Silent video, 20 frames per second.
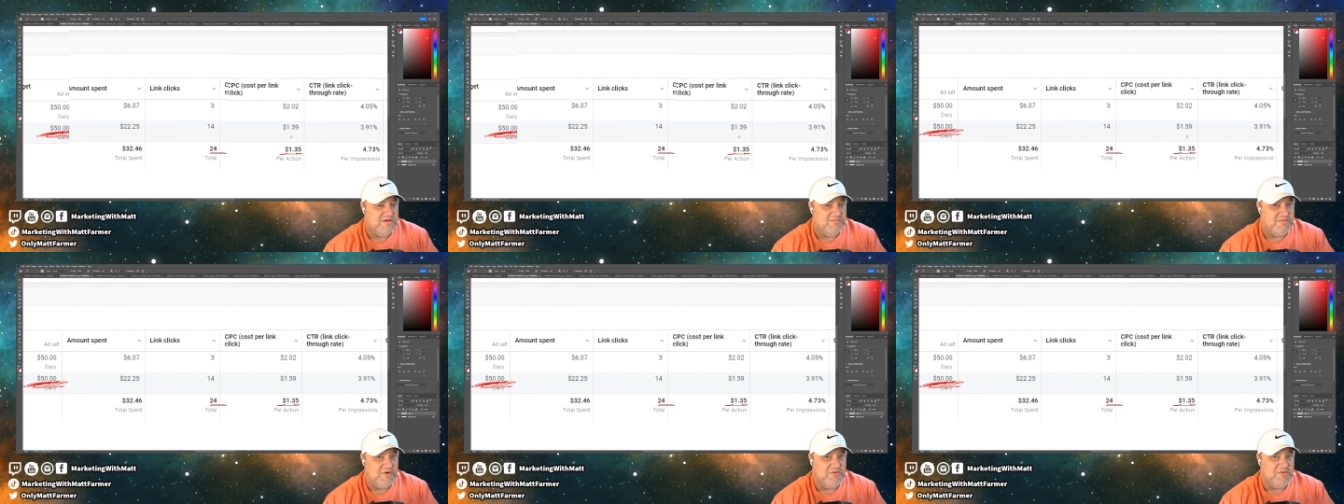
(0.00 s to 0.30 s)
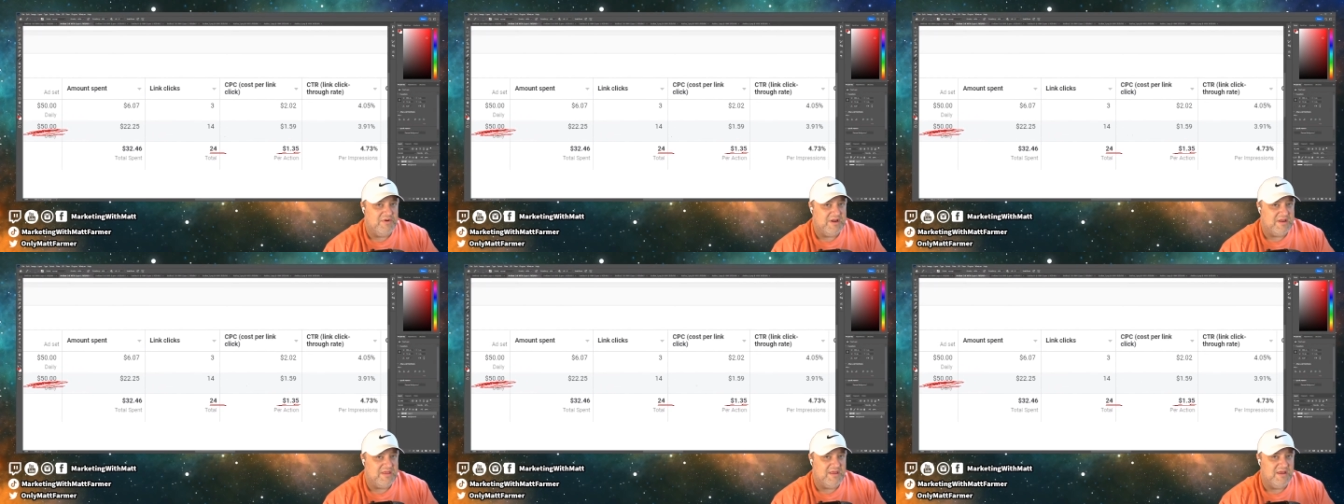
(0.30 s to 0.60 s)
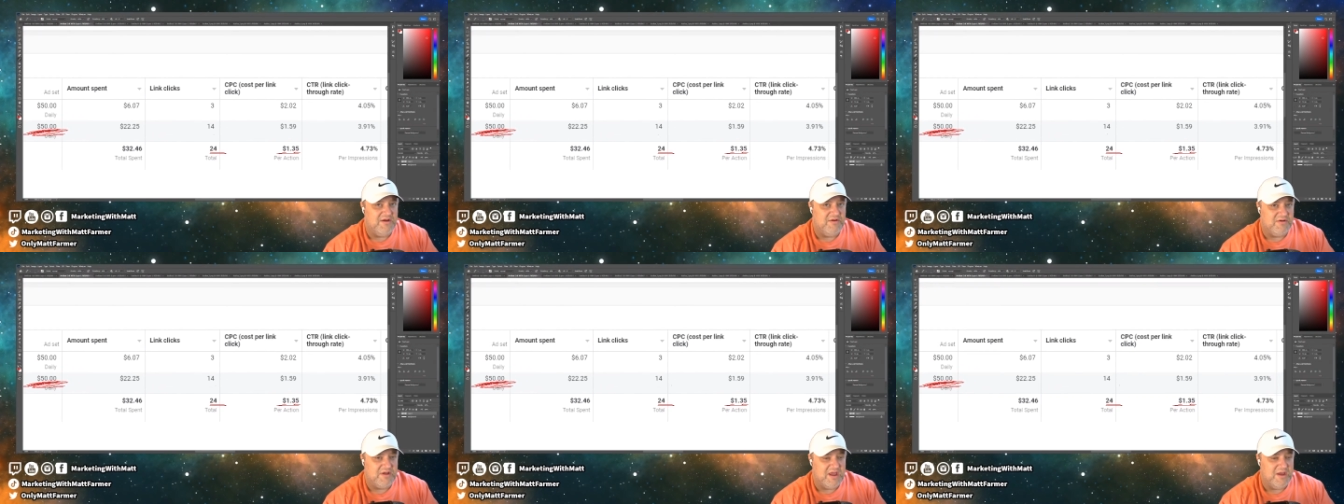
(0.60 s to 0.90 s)
but we can
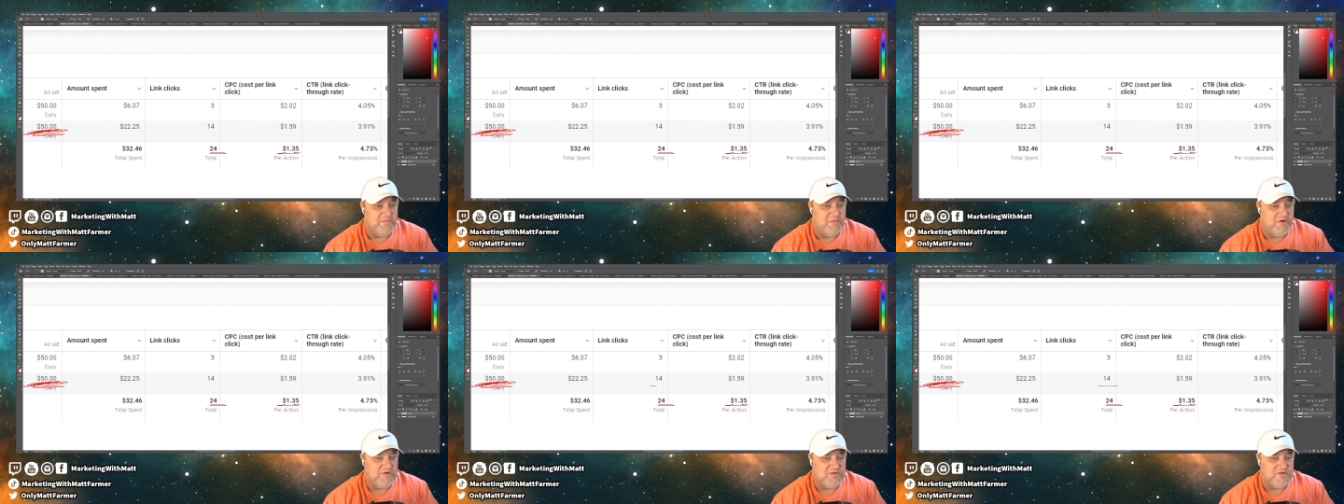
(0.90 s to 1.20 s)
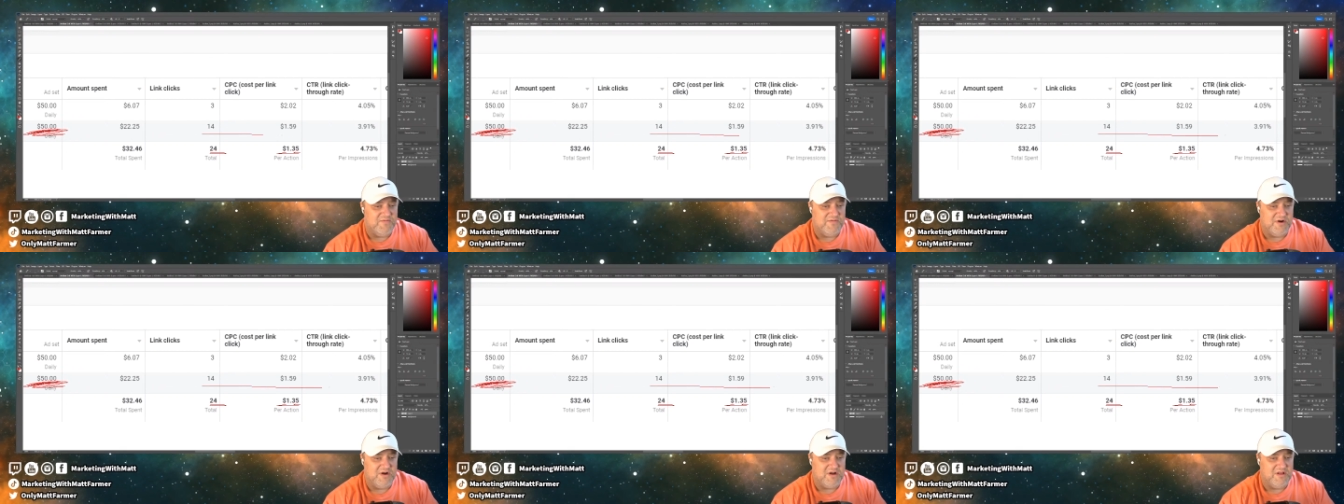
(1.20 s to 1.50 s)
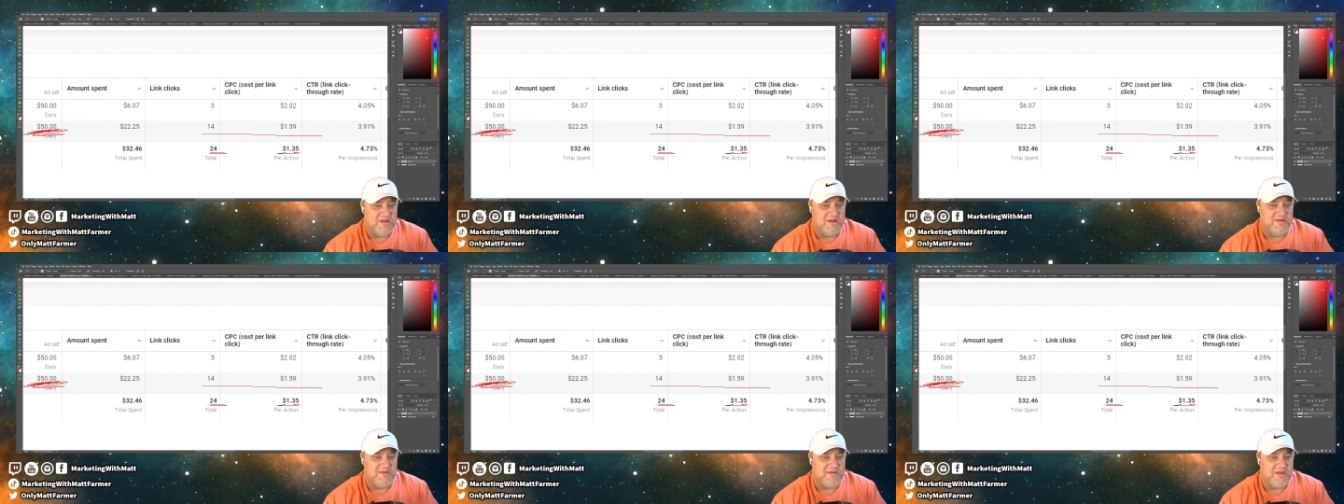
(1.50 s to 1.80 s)
see, okay, most of our
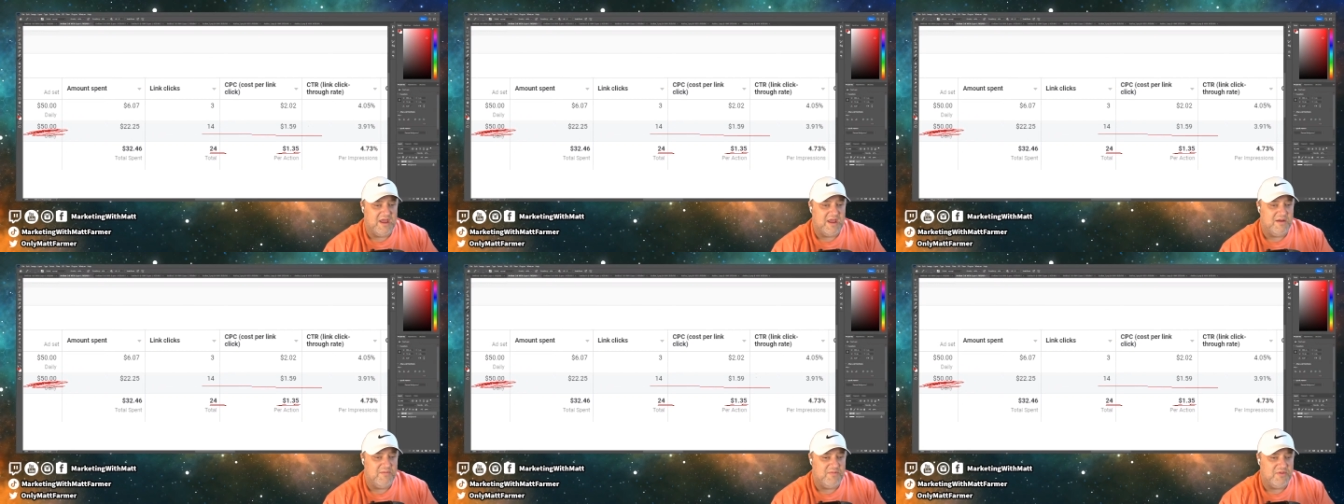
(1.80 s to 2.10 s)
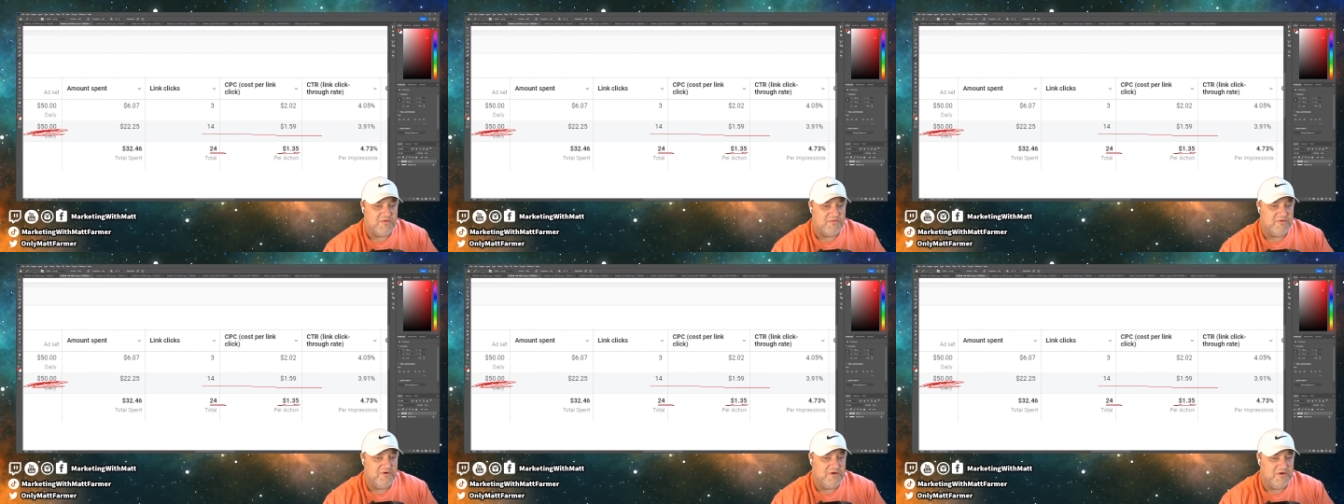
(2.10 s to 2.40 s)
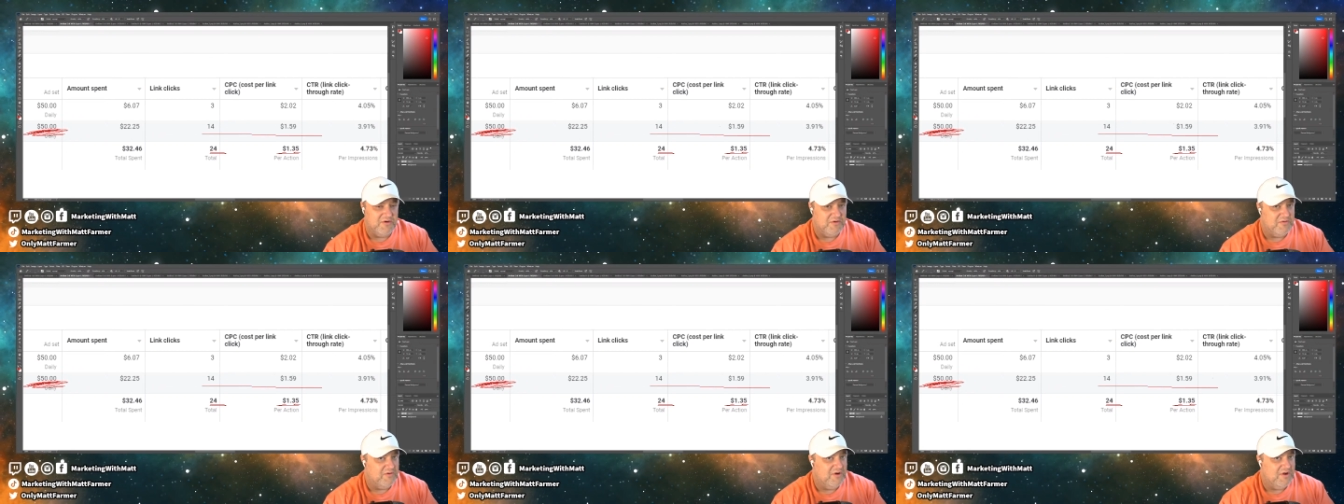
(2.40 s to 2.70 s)
clicks came
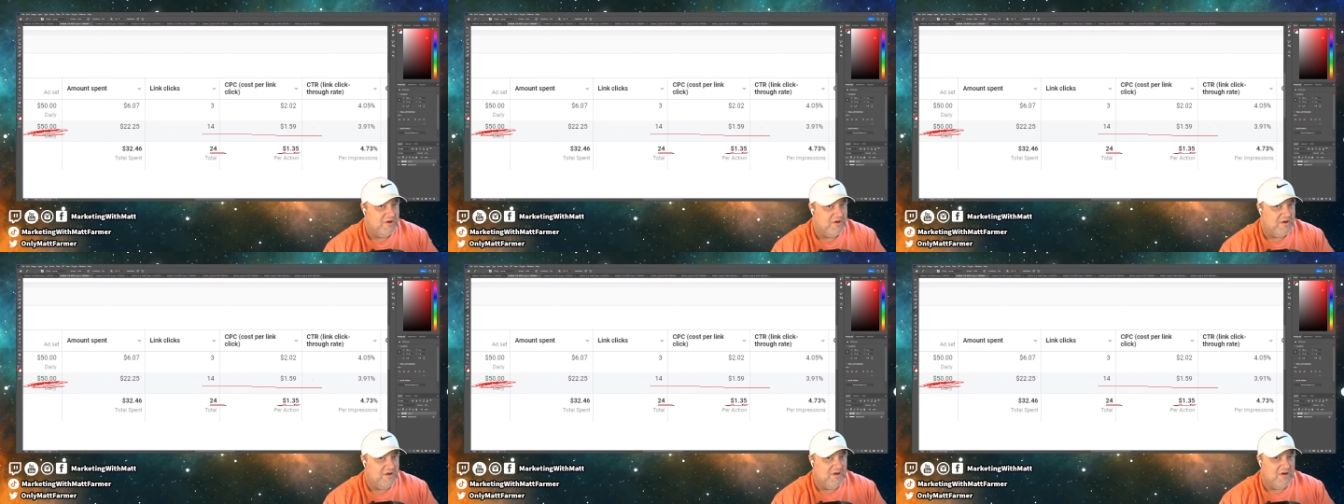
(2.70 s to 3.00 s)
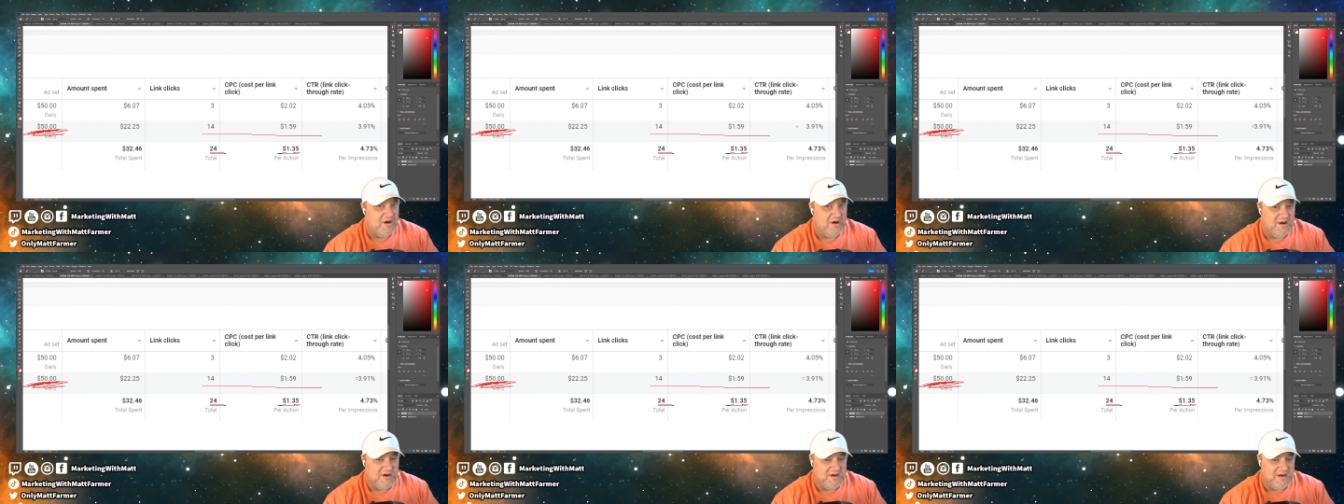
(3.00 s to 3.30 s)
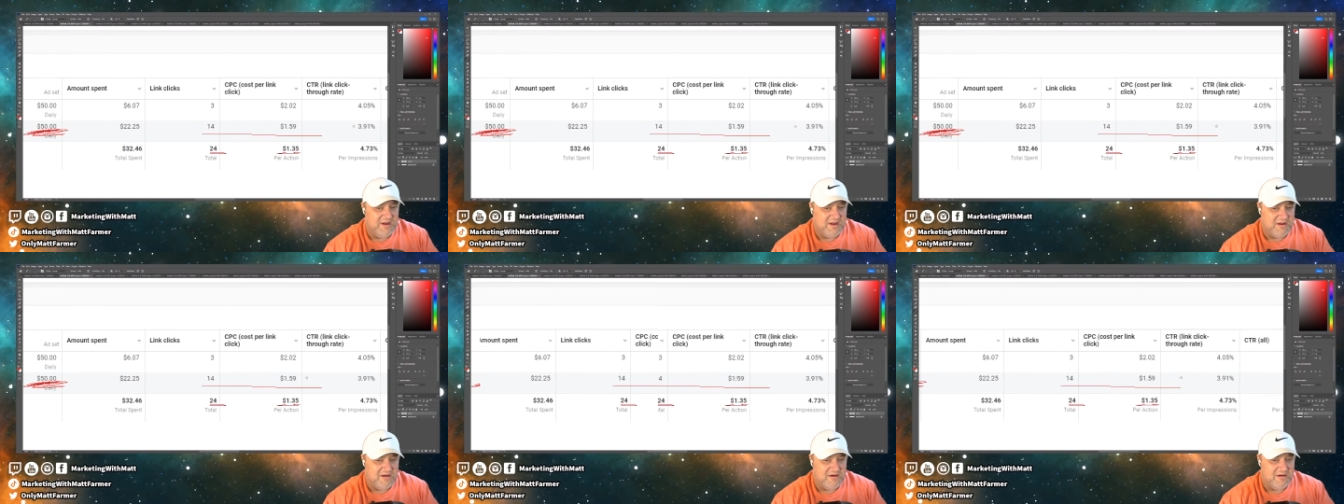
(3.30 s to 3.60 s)
through on
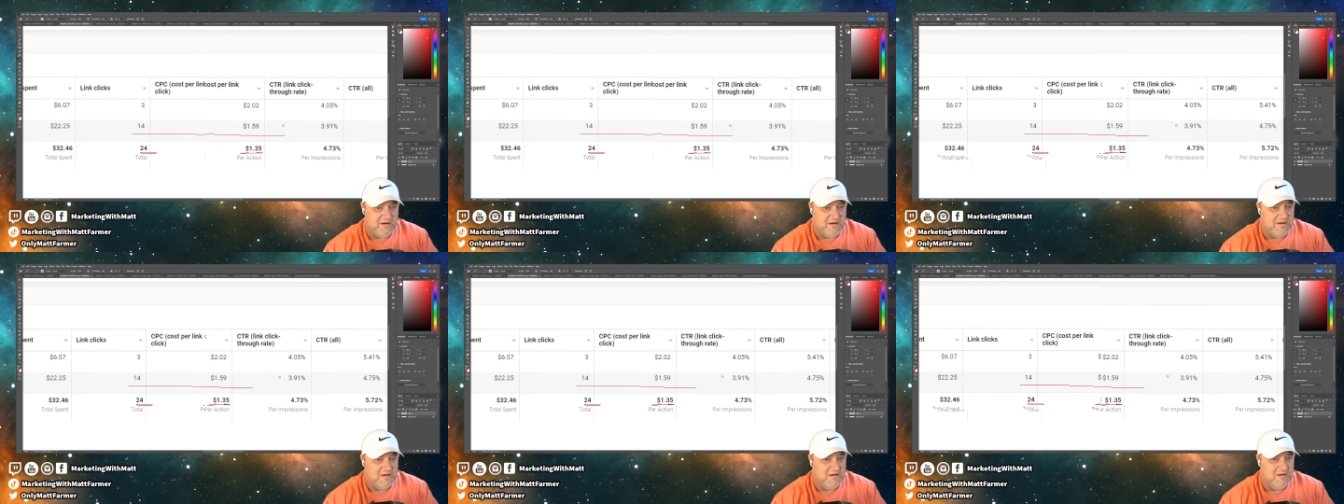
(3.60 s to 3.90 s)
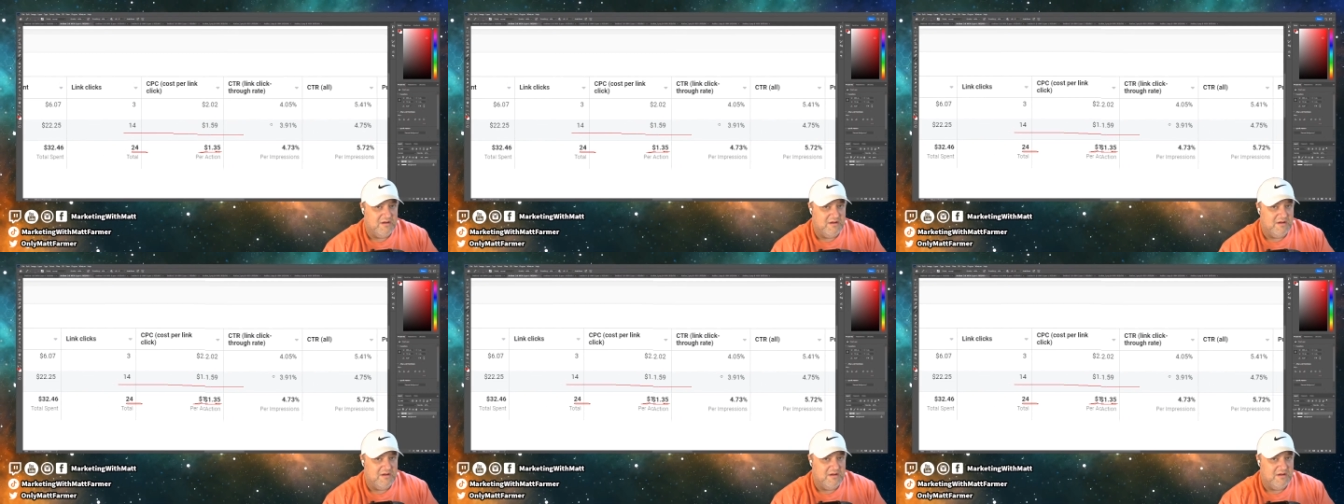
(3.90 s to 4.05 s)
here.